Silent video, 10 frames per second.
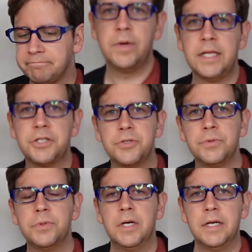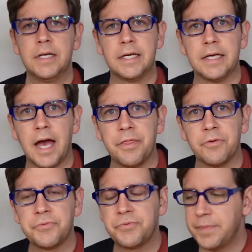We need to
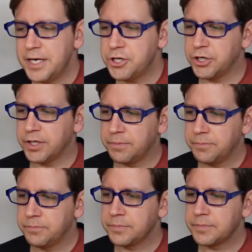gather information.